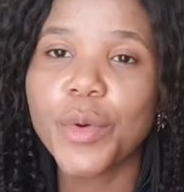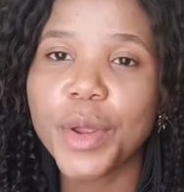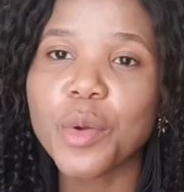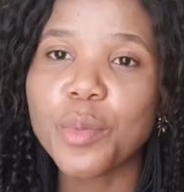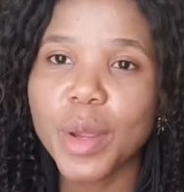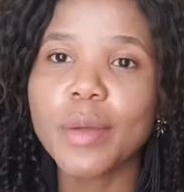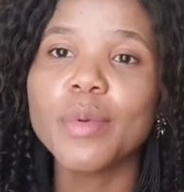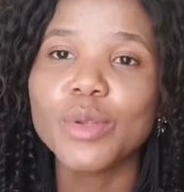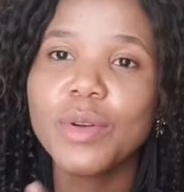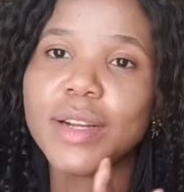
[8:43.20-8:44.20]
where your
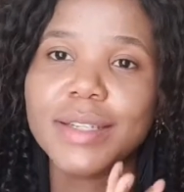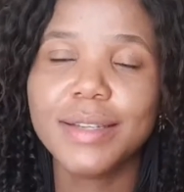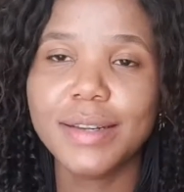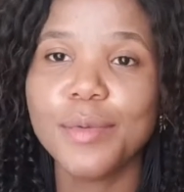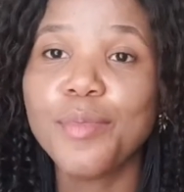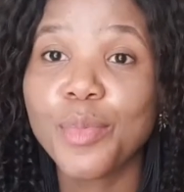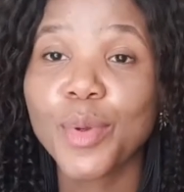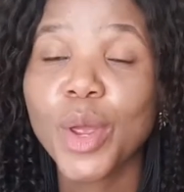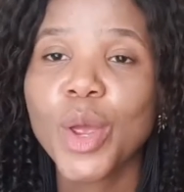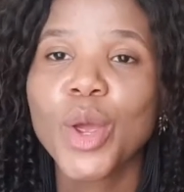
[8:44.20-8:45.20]
baby's gonna sleep.
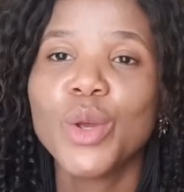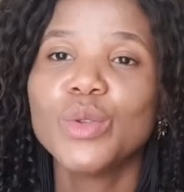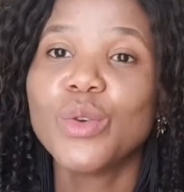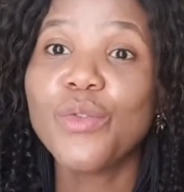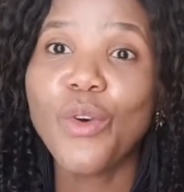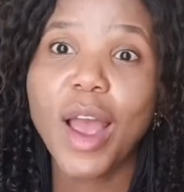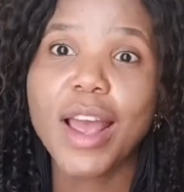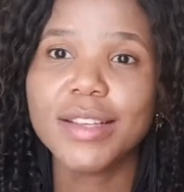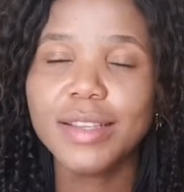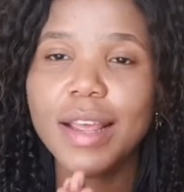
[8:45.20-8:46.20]
So for
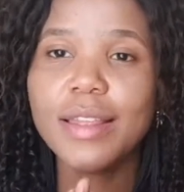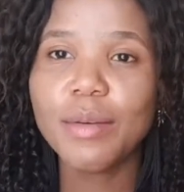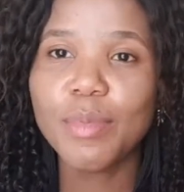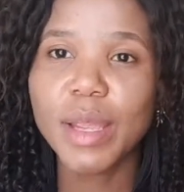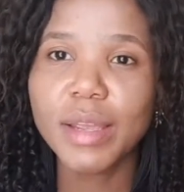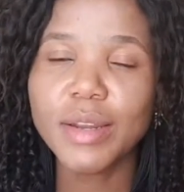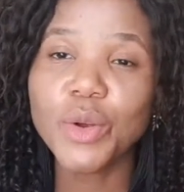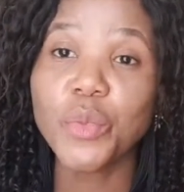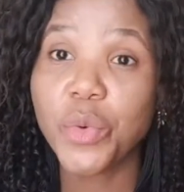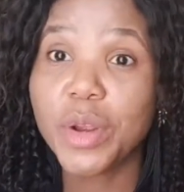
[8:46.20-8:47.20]
us, in the
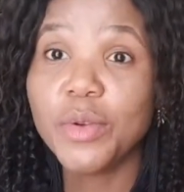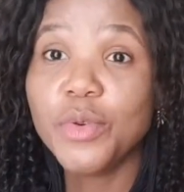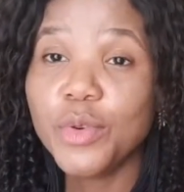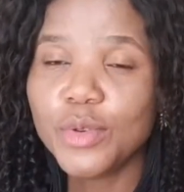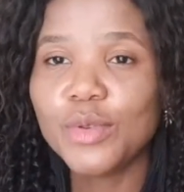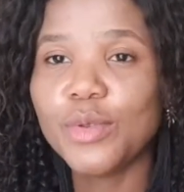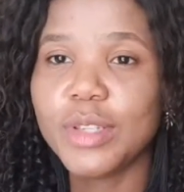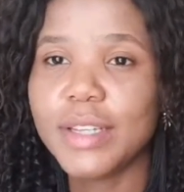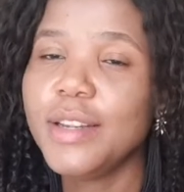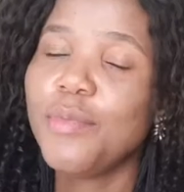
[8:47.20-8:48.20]
beginning, we used to
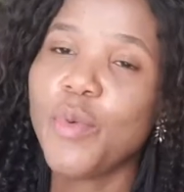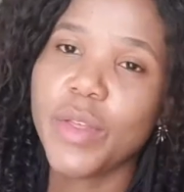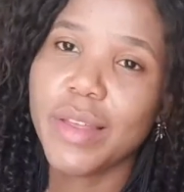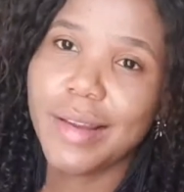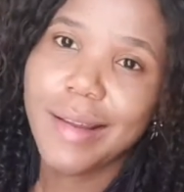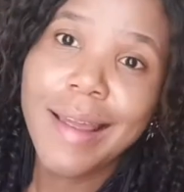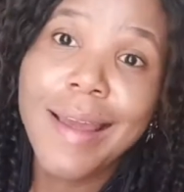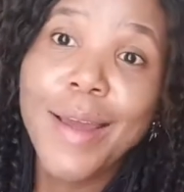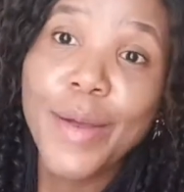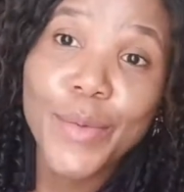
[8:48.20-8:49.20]
sleep with it
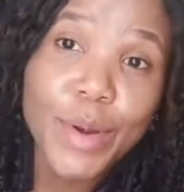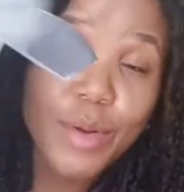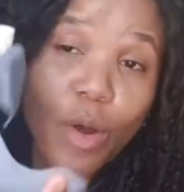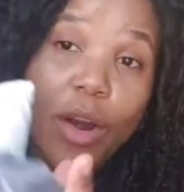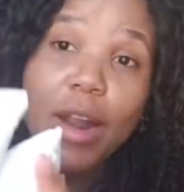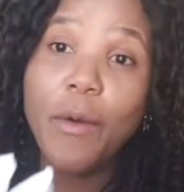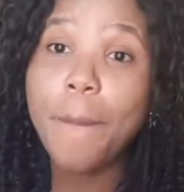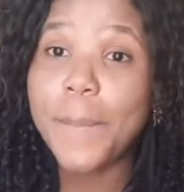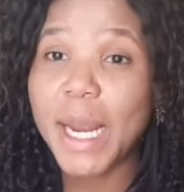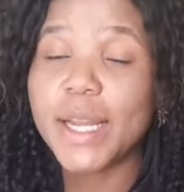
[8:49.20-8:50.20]
really on
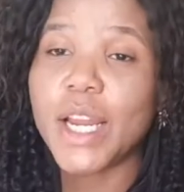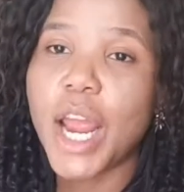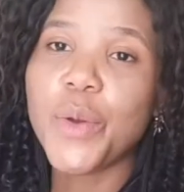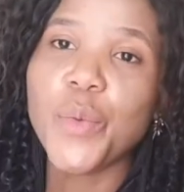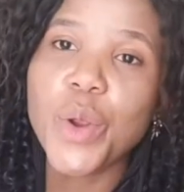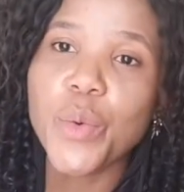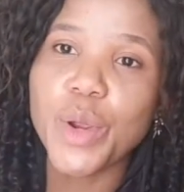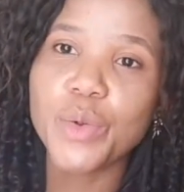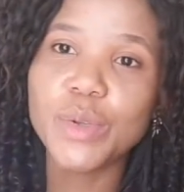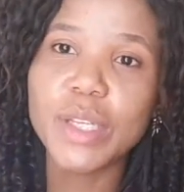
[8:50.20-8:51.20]
our bed, and we were
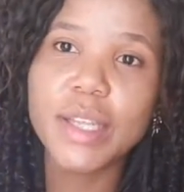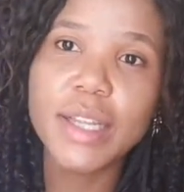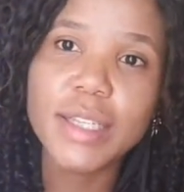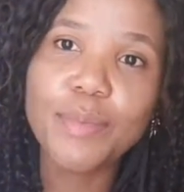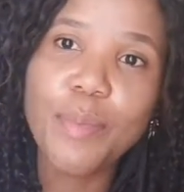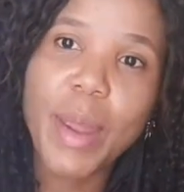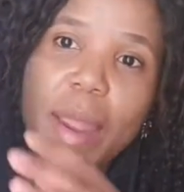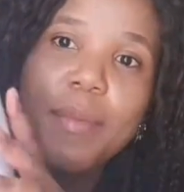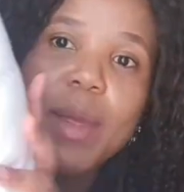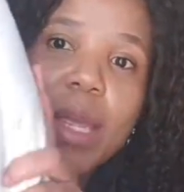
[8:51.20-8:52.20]
using this
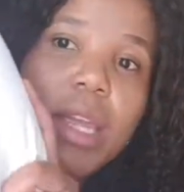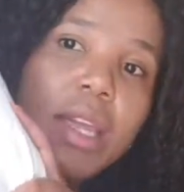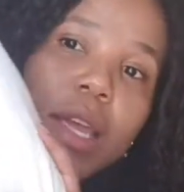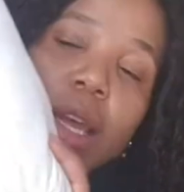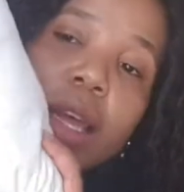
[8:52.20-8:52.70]
baby